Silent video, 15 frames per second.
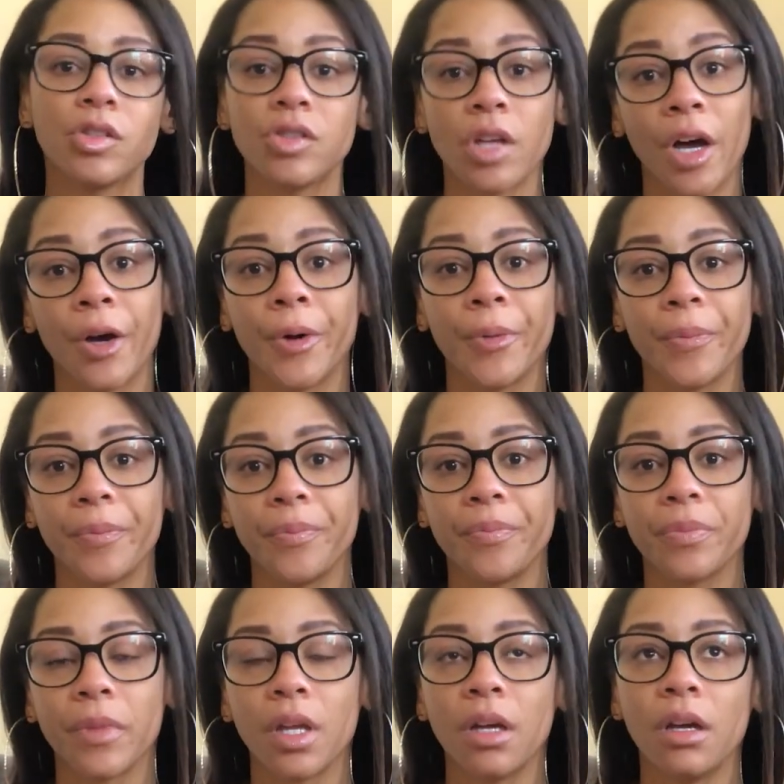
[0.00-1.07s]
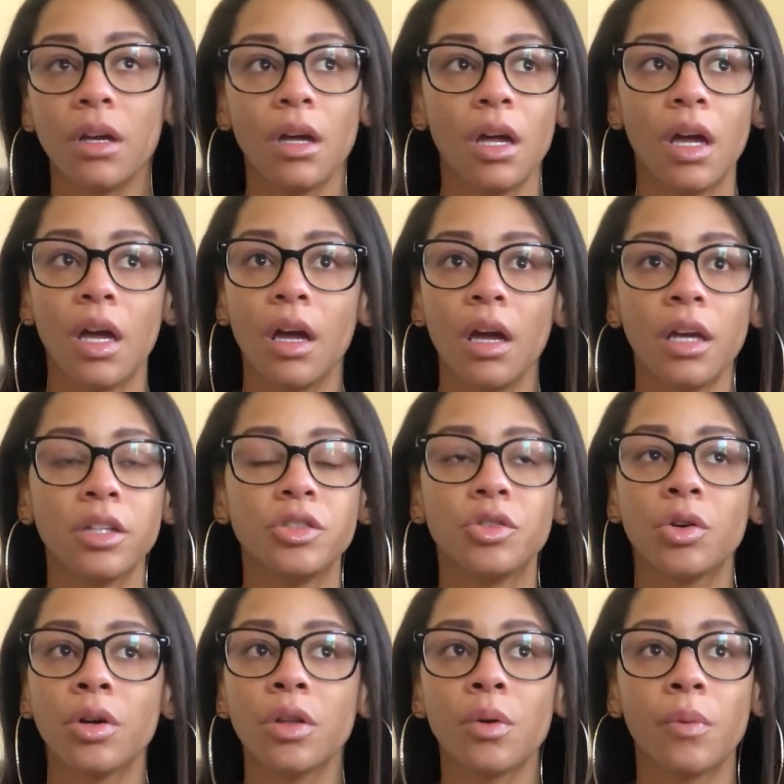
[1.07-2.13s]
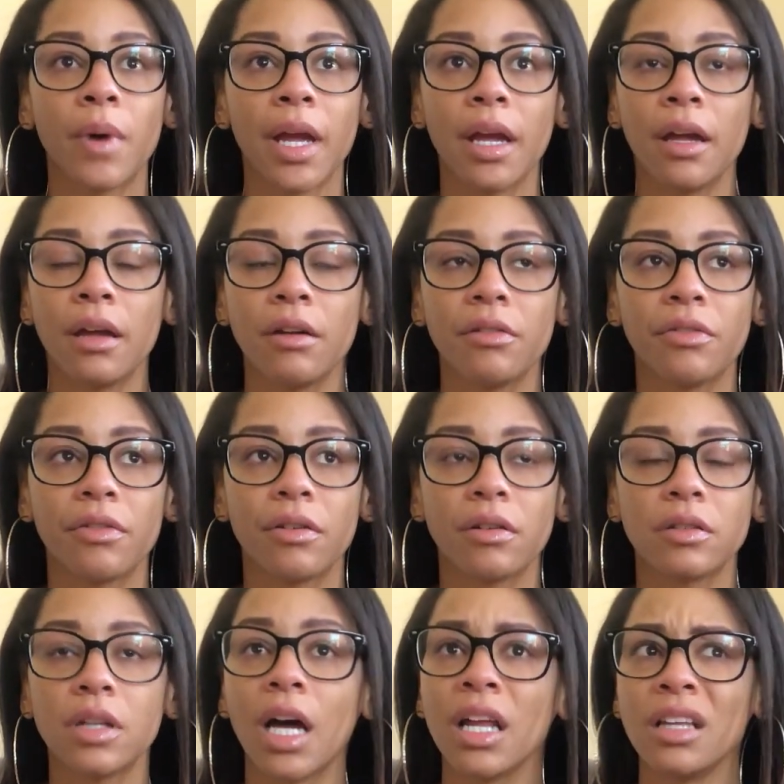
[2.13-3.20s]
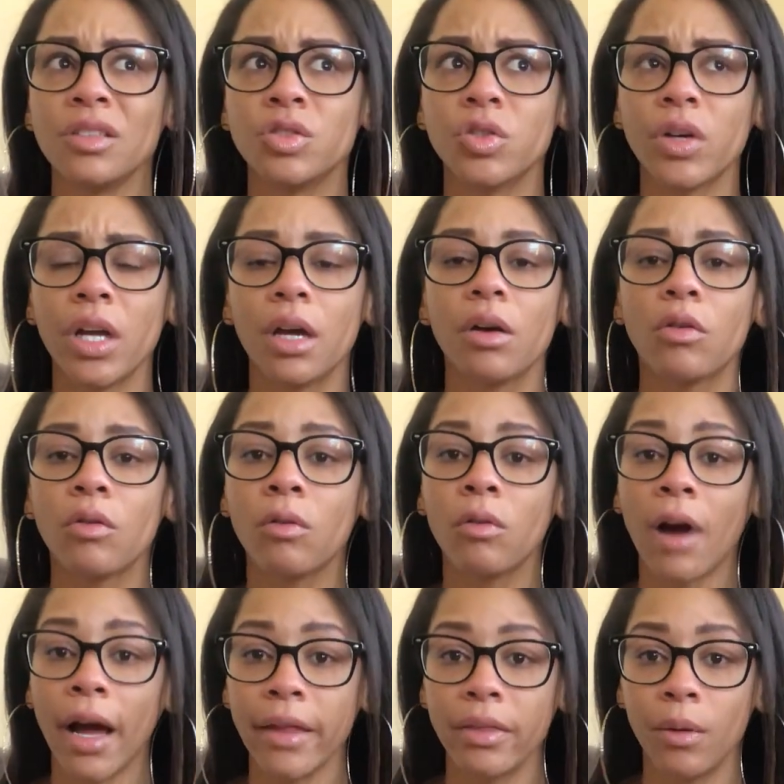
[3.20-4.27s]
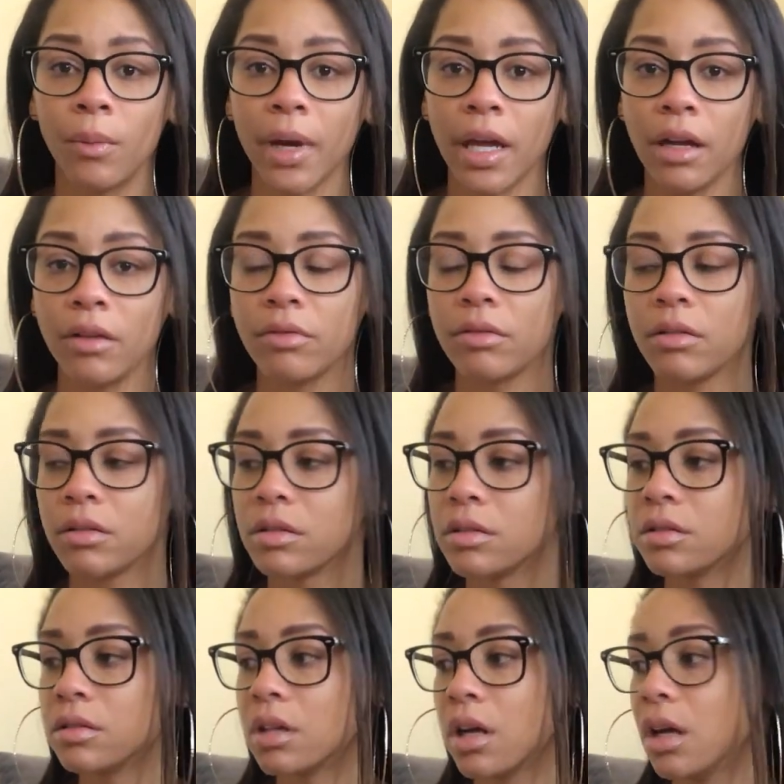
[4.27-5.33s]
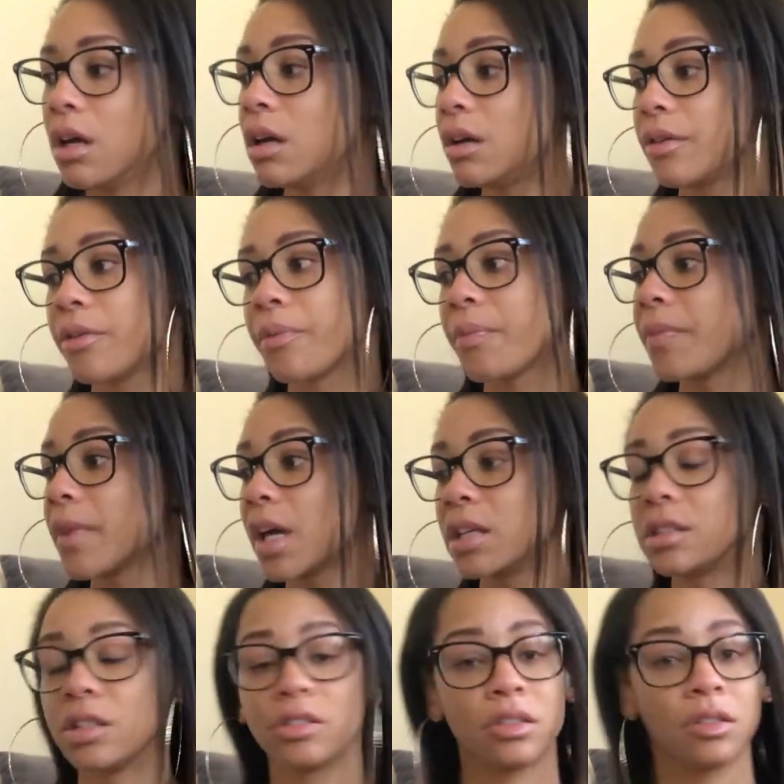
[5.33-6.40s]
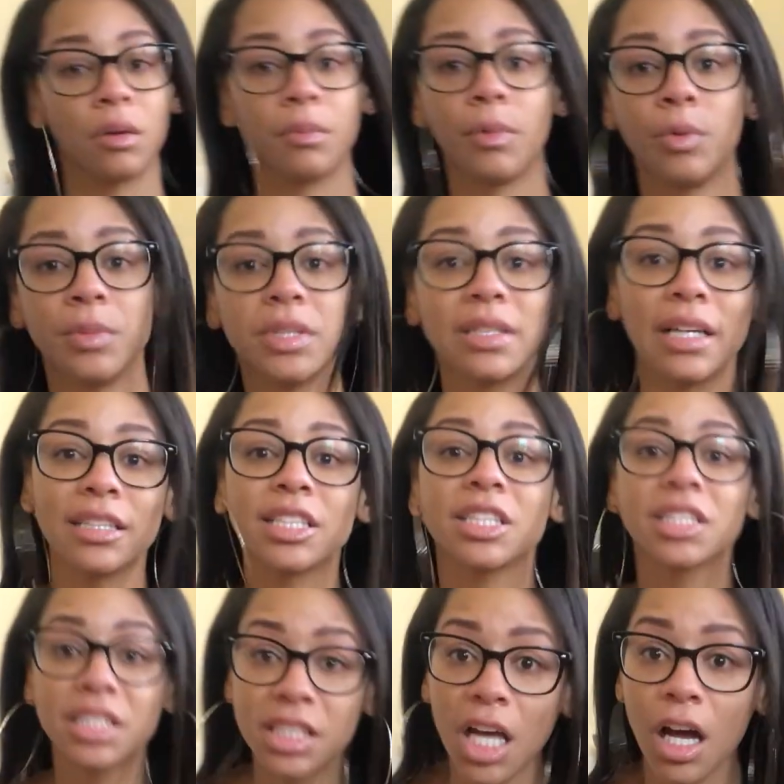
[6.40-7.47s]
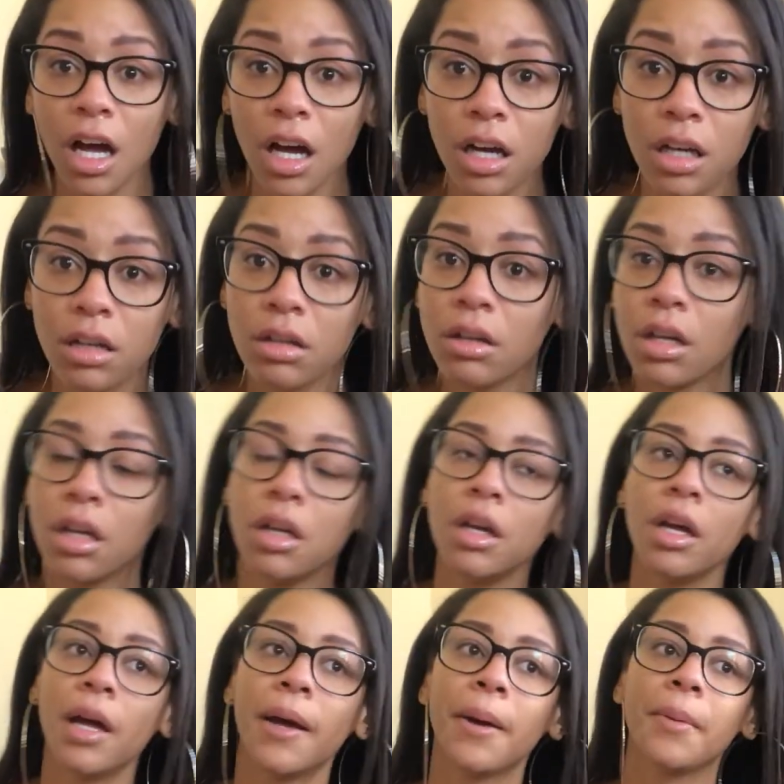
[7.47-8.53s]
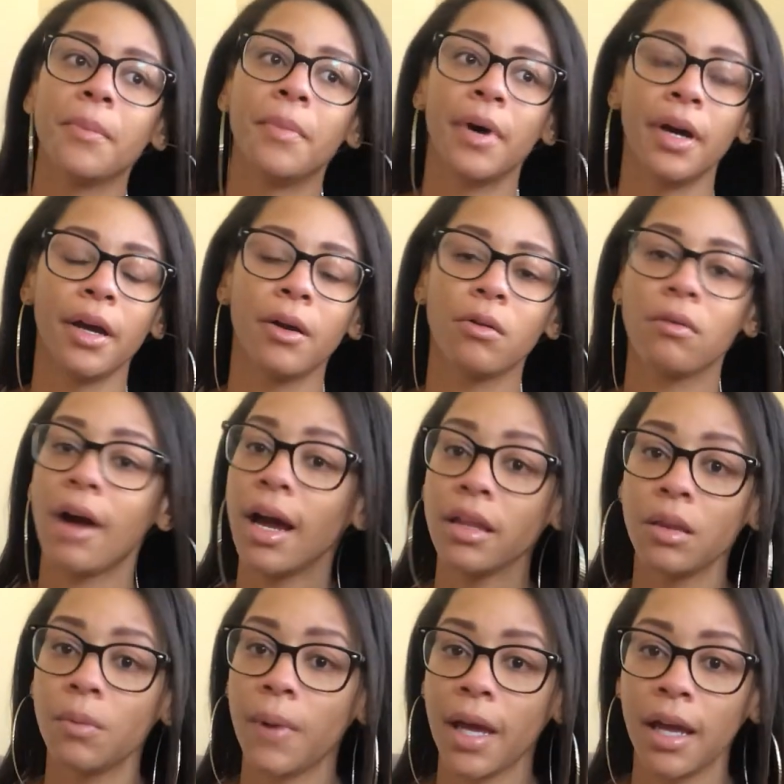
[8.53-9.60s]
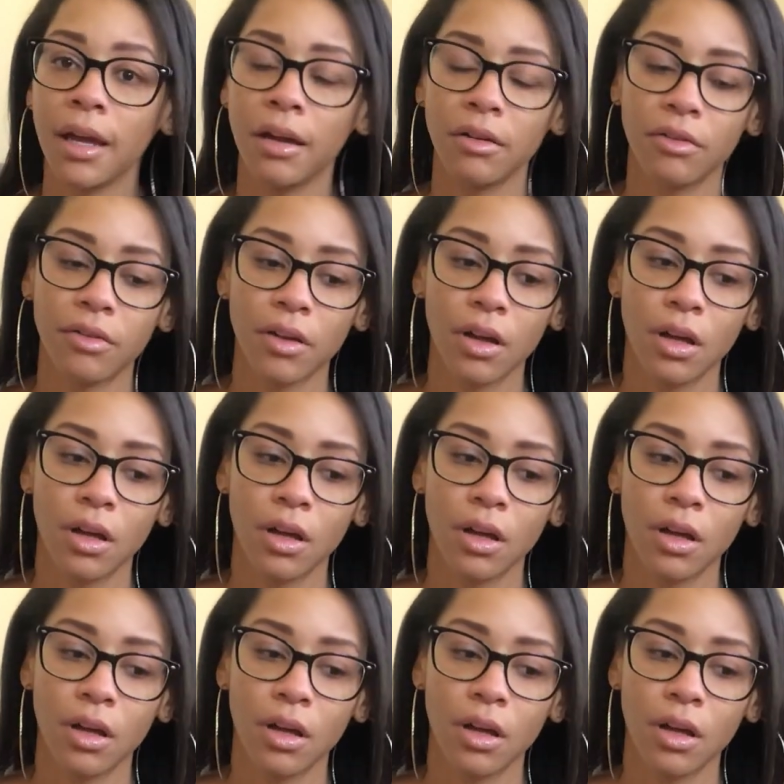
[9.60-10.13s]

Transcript: So enjoy the wave. Not enjoy it. Ride the wave. Because there are some moments that suck. But ride the wave.